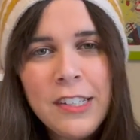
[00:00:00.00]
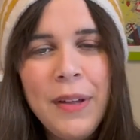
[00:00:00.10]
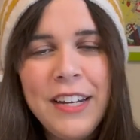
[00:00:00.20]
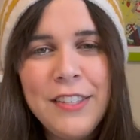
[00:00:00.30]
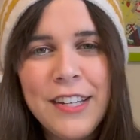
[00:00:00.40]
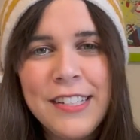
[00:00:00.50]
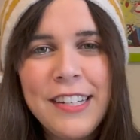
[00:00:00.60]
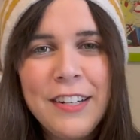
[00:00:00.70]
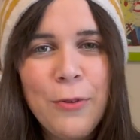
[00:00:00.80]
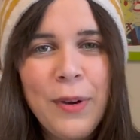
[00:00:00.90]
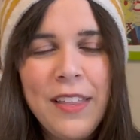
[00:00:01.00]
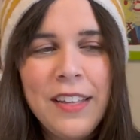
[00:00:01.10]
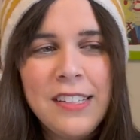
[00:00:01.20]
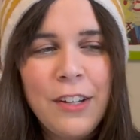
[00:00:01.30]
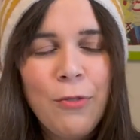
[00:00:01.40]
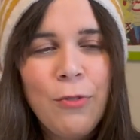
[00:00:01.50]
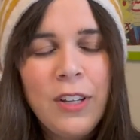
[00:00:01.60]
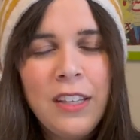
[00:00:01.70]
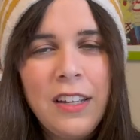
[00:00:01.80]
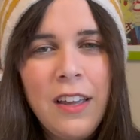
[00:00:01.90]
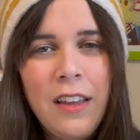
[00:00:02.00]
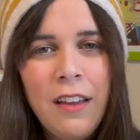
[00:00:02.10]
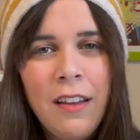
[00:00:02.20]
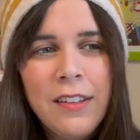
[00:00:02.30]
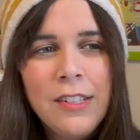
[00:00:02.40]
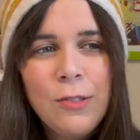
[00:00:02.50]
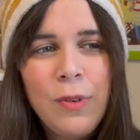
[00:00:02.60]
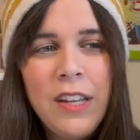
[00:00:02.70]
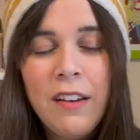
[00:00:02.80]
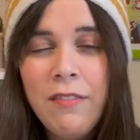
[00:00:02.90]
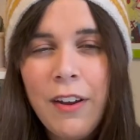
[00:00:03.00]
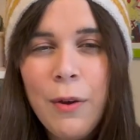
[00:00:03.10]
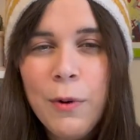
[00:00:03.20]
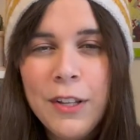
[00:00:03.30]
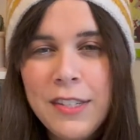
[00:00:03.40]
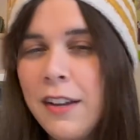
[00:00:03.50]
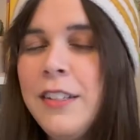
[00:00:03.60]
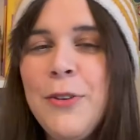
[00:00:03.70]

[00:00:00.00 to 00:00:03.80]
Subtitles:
and it does it in a way that's like really sweet and very well done.